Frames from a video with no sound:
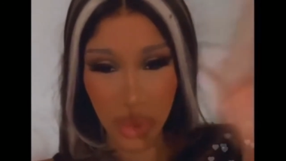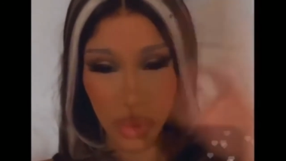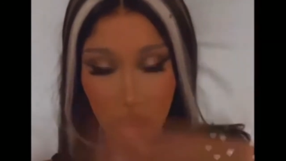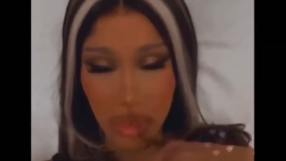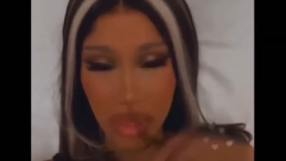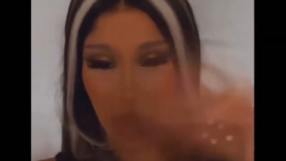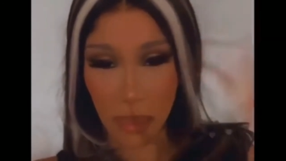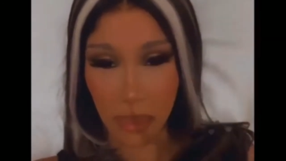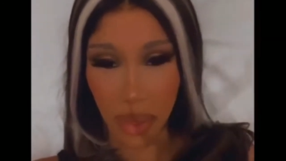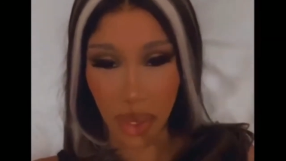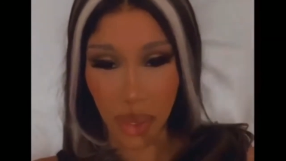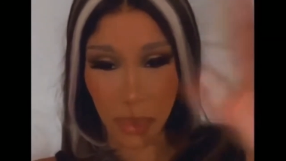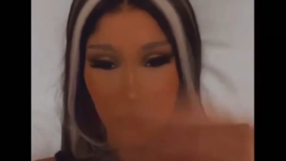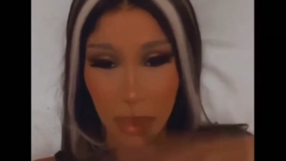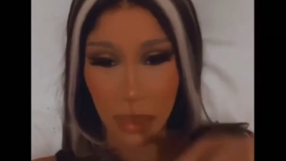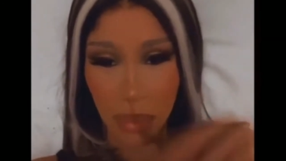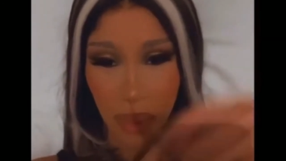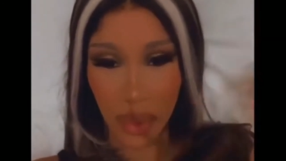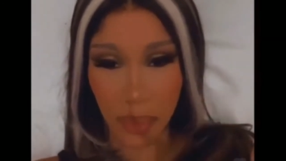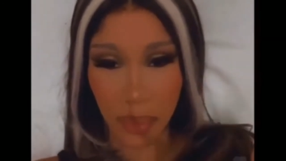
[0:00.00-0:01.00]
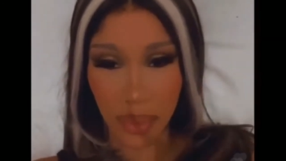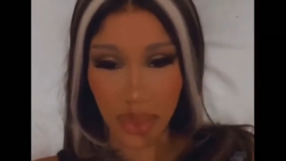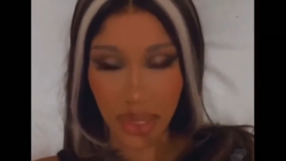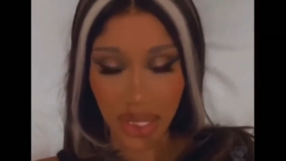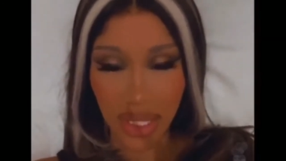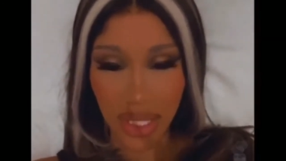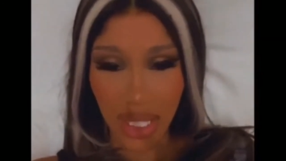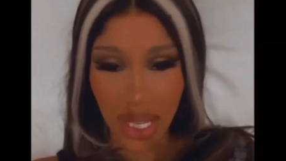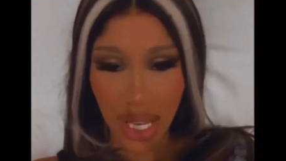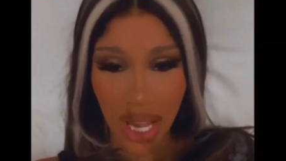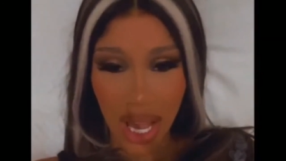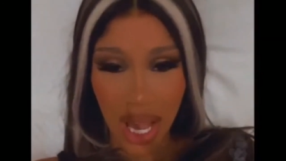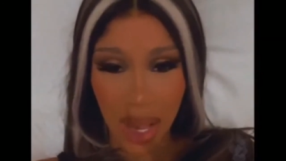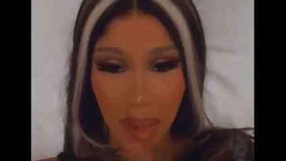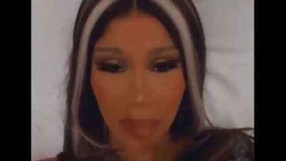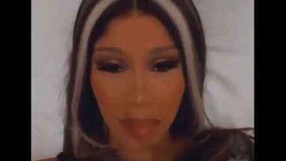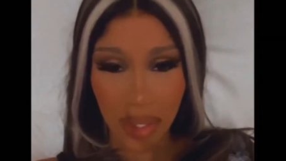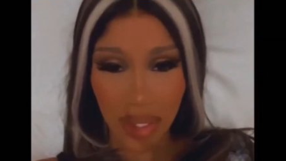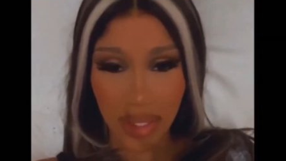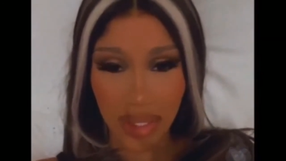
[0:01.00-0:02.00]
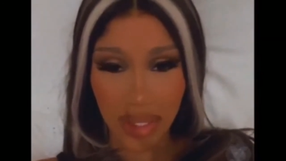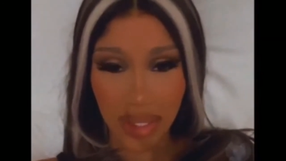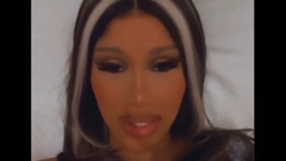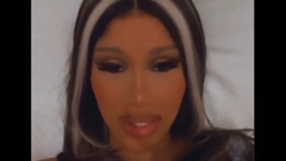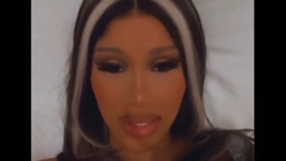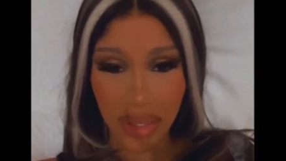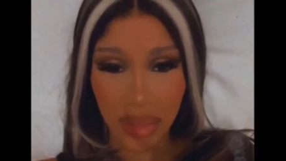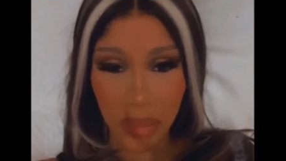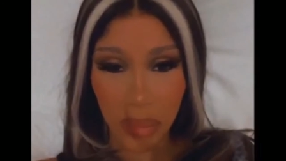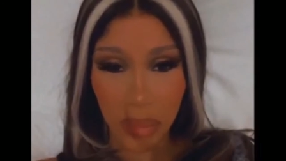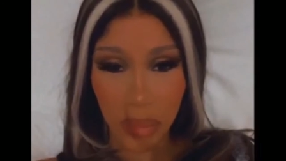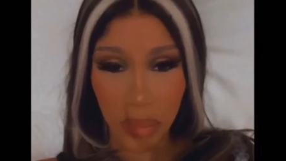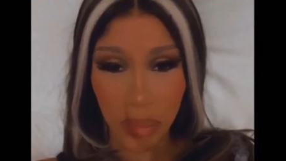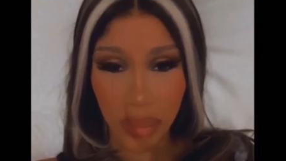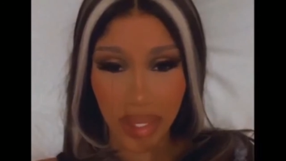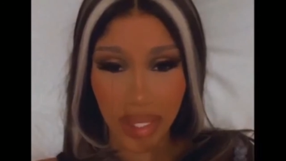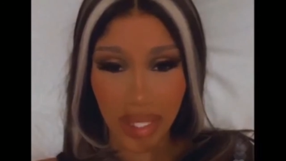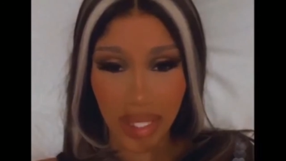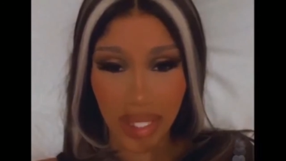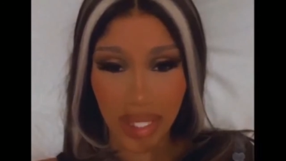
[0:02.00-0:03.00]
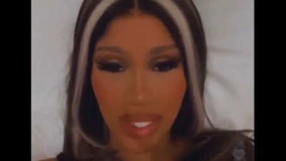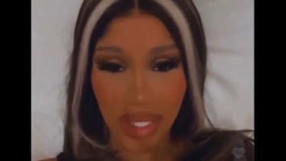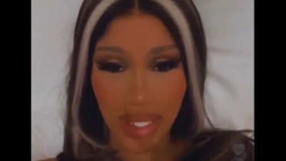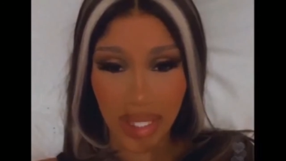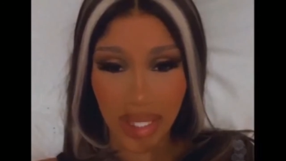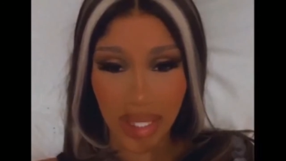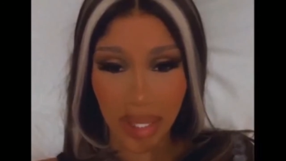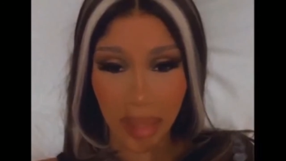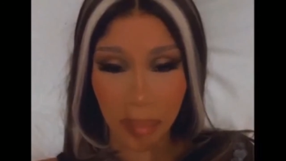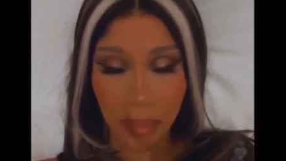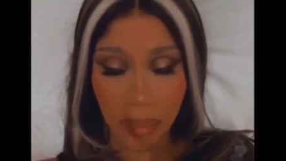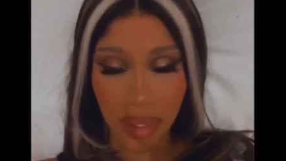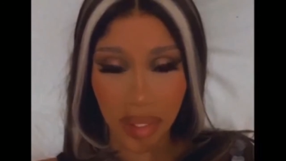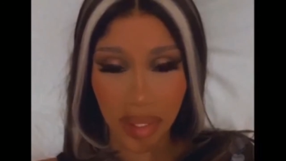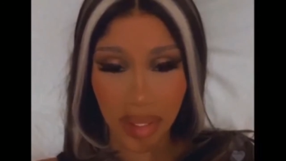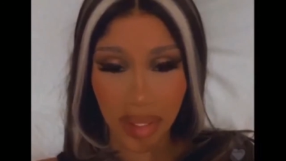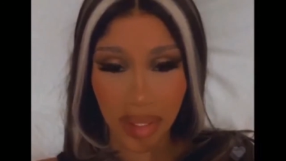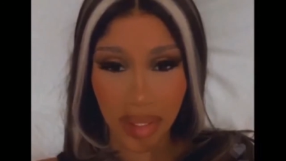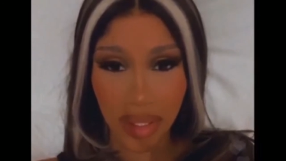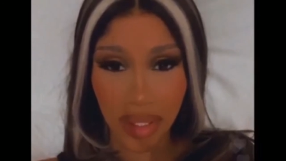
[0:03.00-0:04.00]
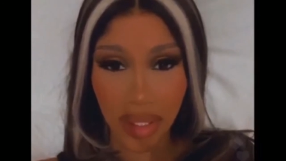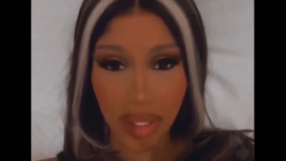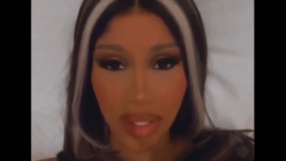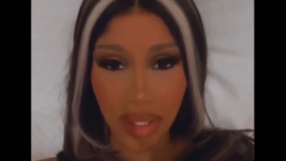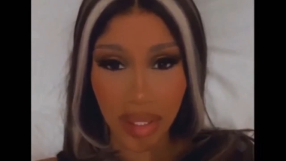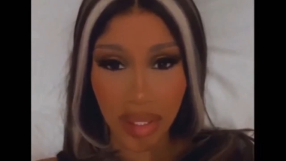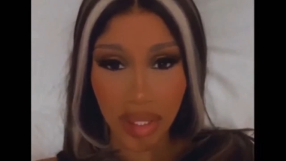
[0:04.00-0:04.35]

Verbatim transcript: Oh, that burpy burp. I'm gonna when I'm gonna